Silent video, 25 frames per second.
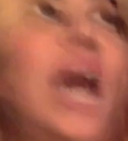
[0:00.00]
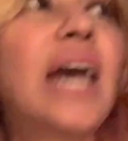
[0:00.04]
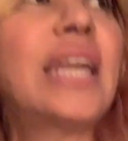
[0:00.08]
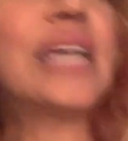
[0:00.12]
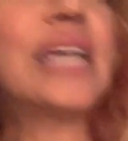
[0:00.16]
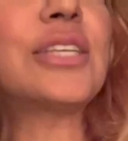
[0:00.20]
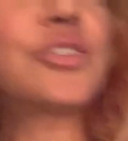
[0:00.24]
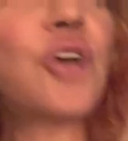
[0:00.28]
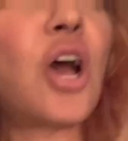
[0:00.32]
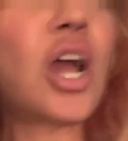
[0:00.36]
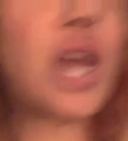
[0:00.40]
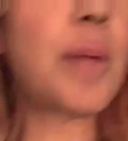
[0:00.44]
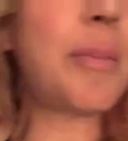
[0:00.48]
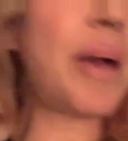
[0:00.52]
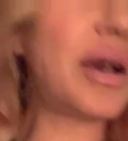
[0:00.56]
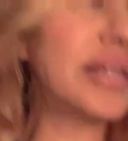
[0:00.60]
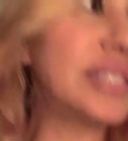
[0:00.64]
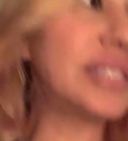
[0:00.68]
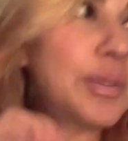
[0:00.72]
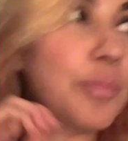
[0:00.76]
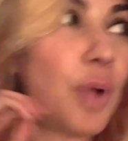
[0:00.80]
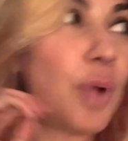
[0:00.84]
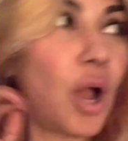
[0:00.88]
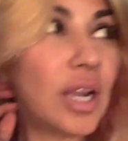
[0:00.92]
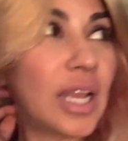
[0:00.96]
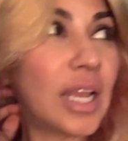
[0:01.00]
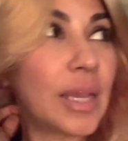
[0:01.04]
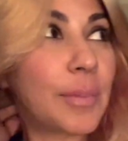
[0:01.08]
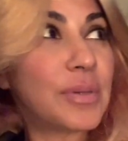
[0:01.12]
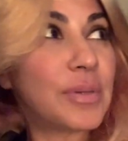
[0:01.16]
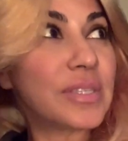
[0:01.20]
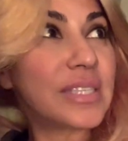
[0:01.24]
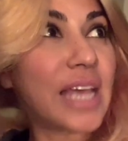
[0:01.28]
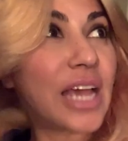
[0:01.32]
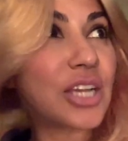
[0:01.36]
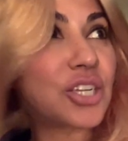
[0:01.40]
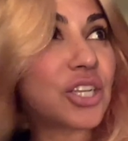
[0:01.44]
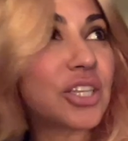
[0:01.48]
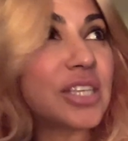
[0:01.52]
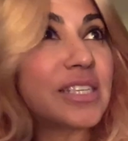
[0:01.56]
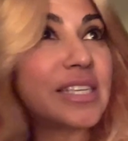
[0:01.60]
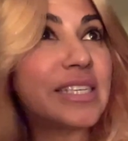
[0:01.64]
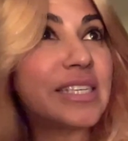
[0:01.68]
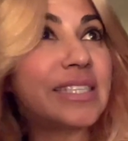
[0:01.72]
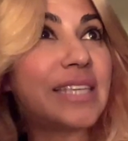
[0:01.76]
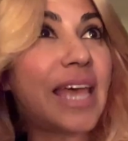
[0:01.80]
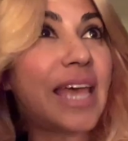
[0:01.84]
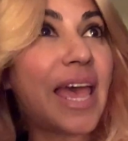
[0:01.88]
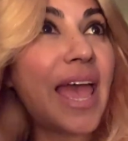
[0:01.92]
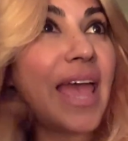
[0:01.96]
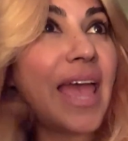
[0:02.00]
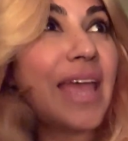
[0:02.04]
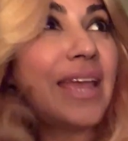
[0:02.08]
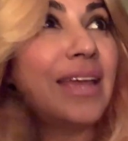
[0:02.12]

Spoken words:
I talk about demonic possession. Does it say?